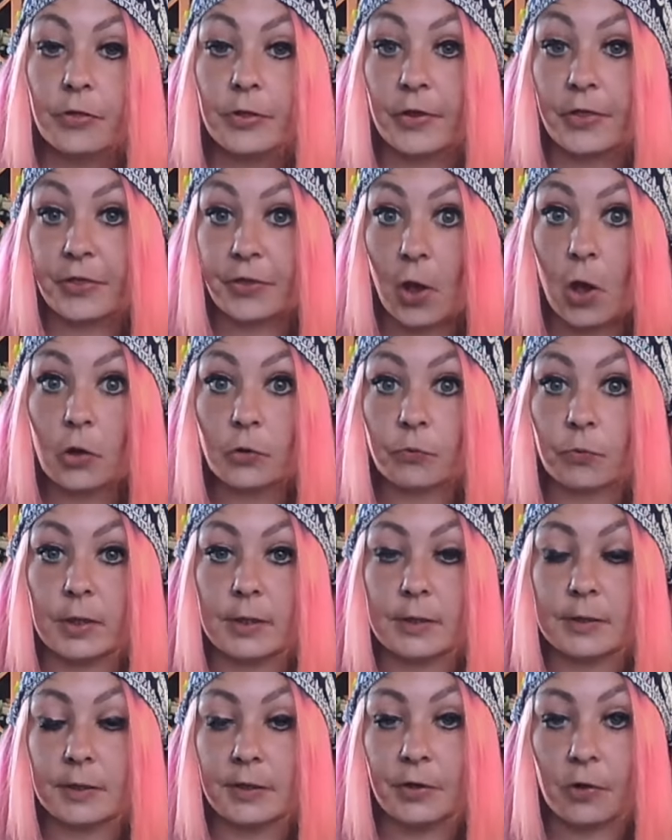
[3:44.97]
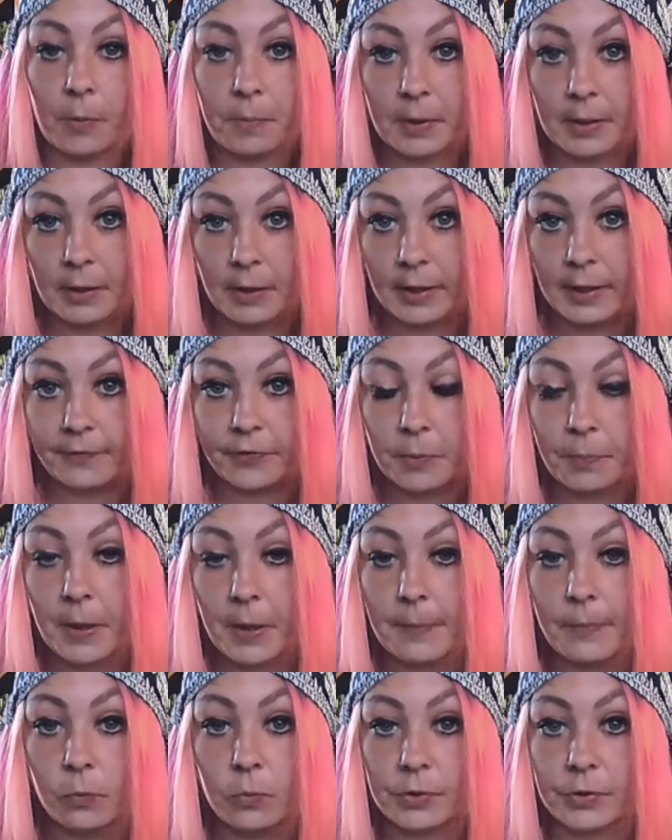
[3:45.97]
The third reason I believe that
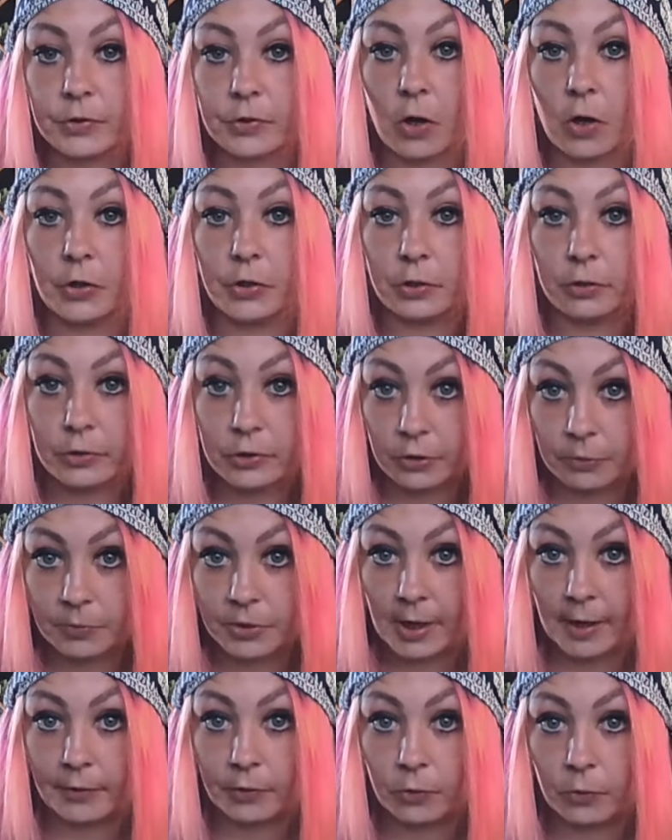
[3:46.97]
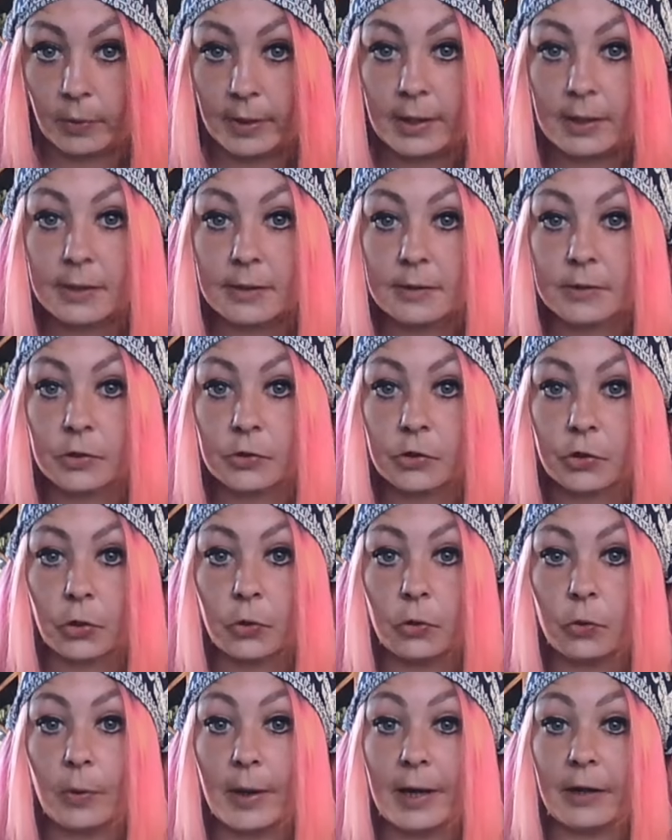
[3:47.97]
people would start a YouTube channel is
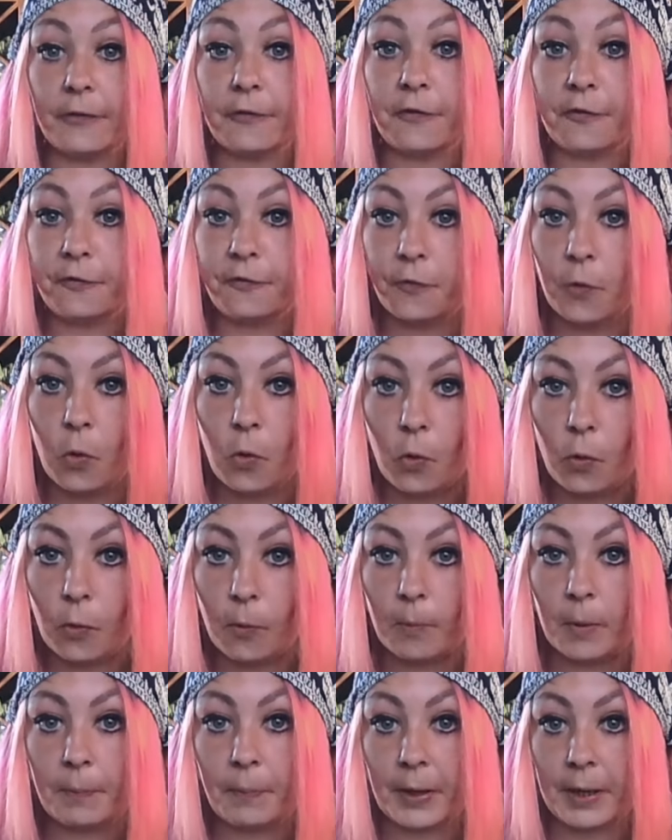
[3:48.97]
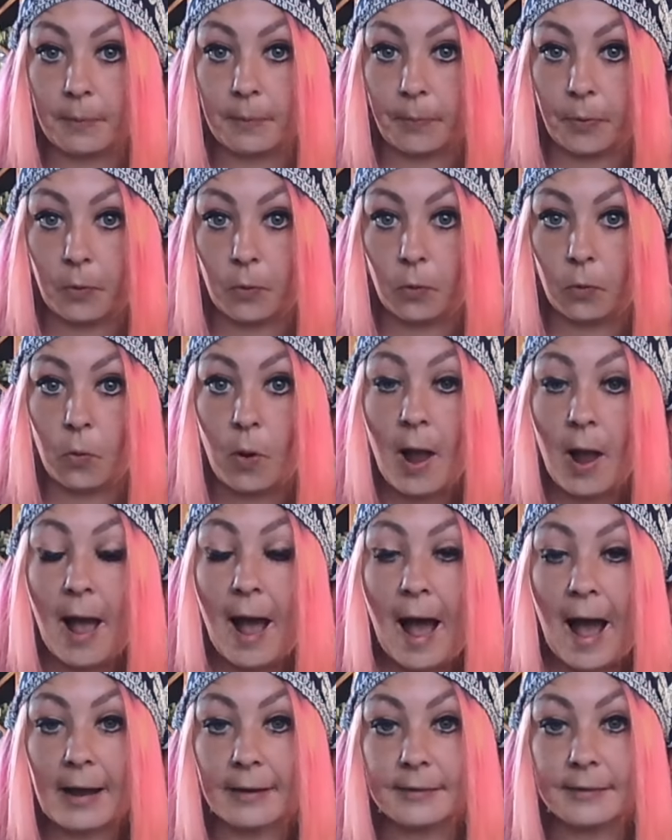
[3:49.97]
to inform people
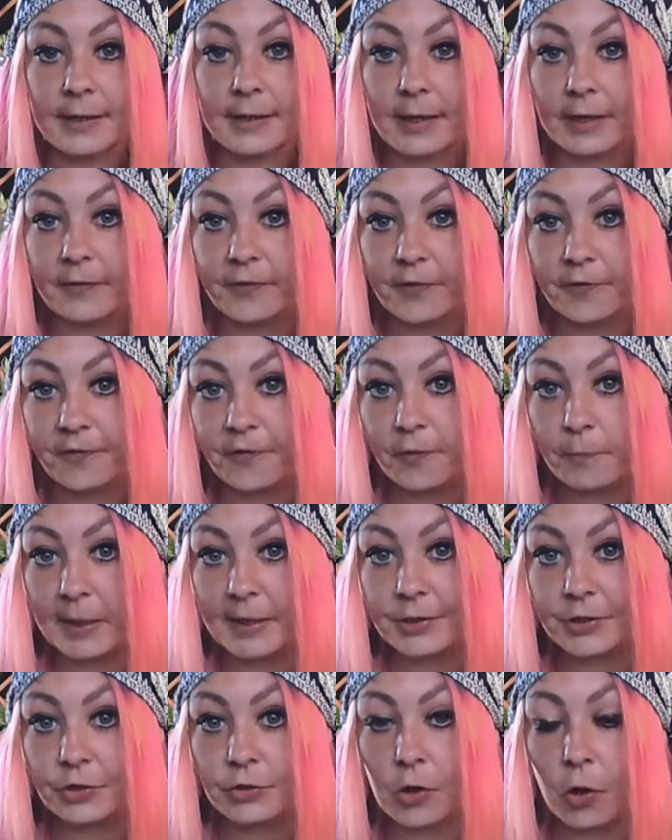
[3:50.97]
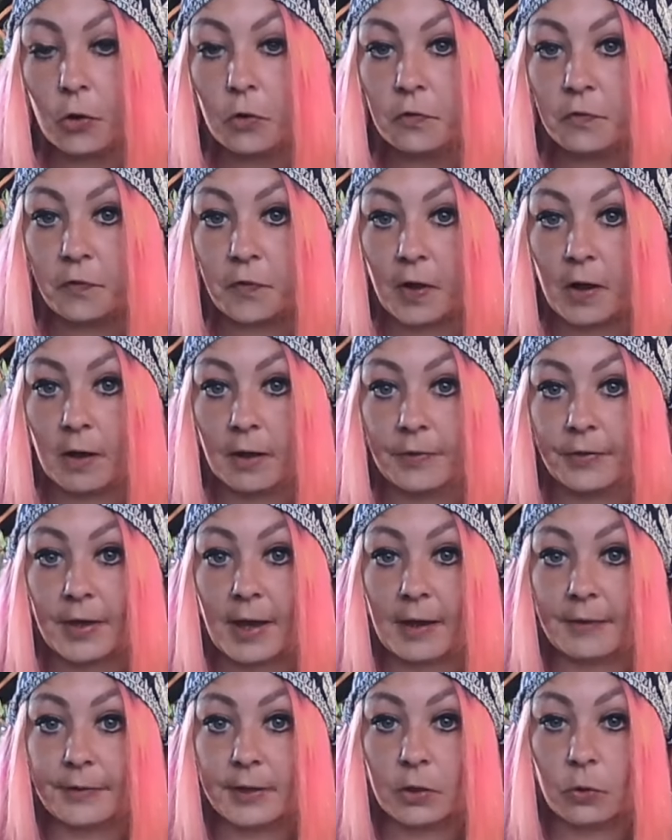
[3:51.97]
and give information over
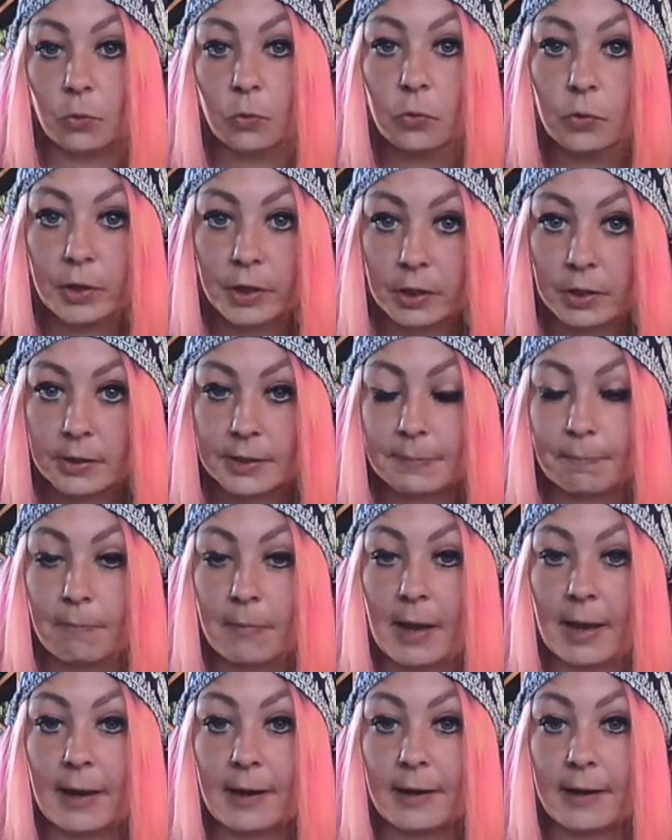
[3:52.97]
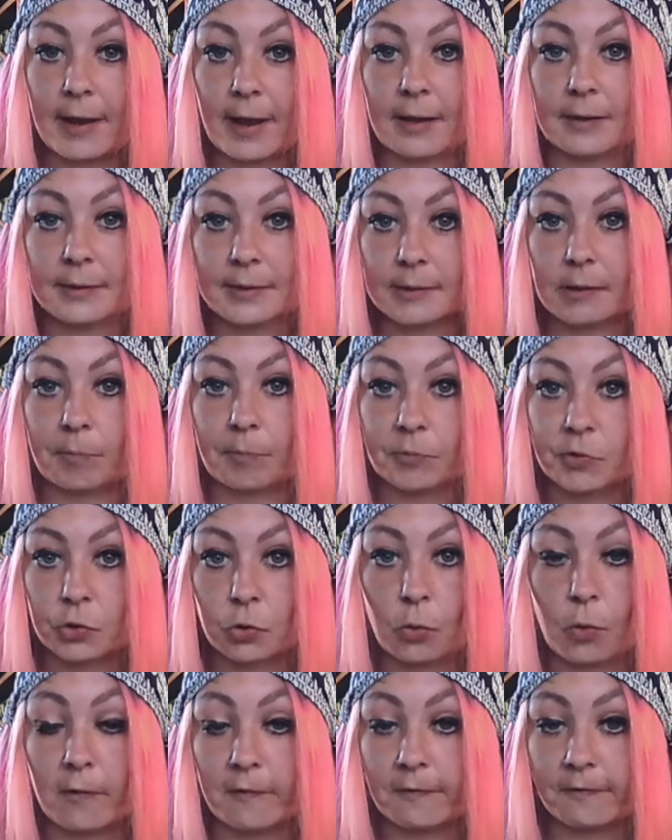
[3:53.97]
that the audience may get some
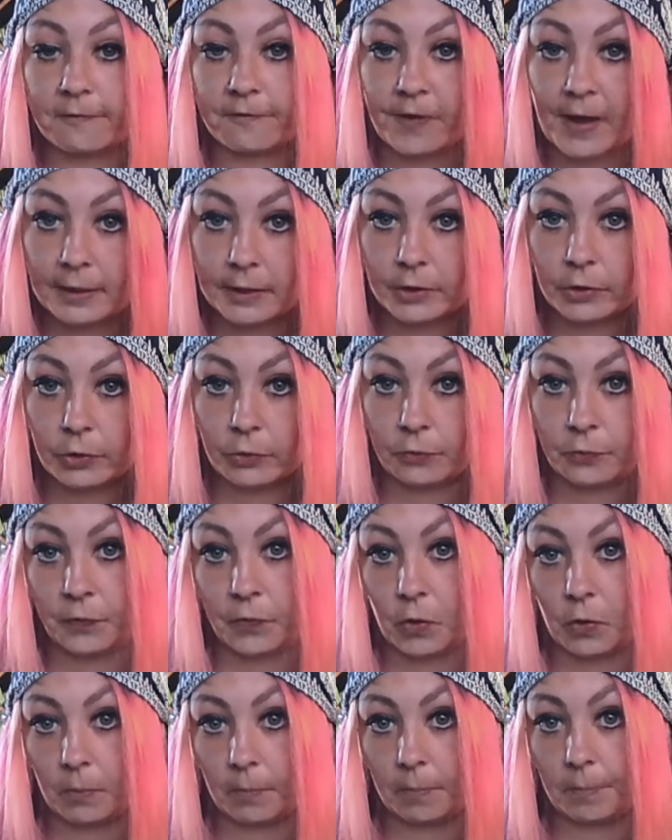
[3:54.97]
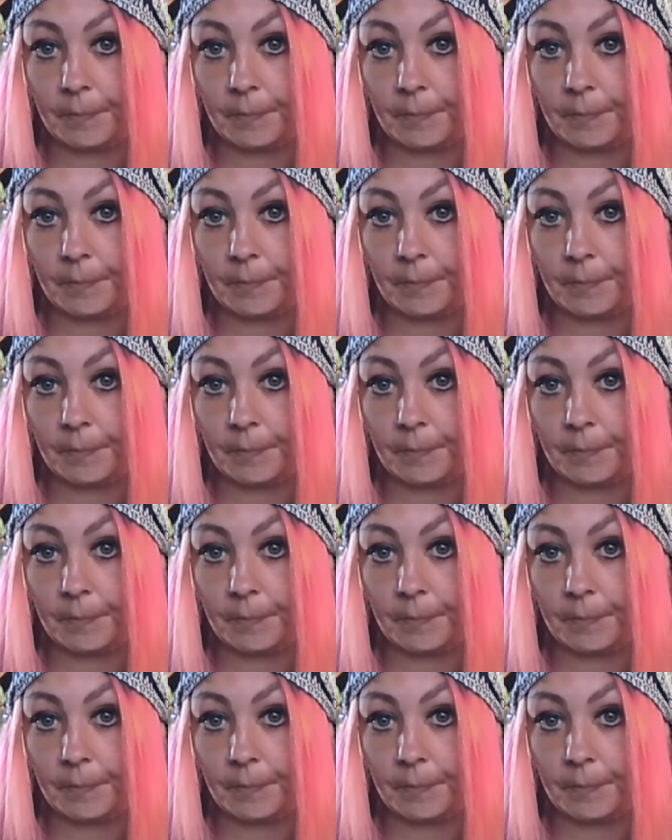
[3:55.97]
sort of value from.